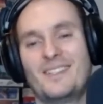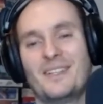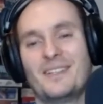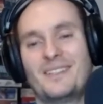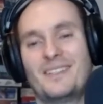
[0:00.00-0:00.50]

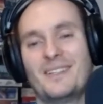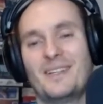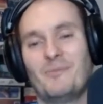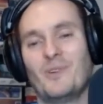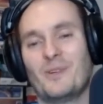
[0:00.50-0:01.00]
t-
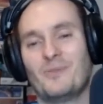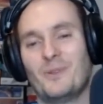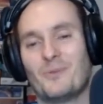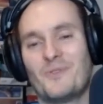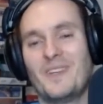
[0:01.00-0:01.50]
turn up one of
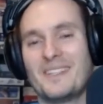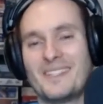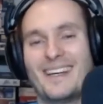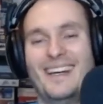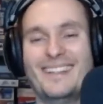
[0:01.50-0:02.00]
those
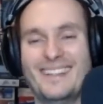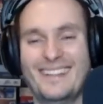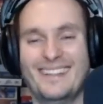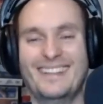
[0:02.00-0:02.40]
things there. The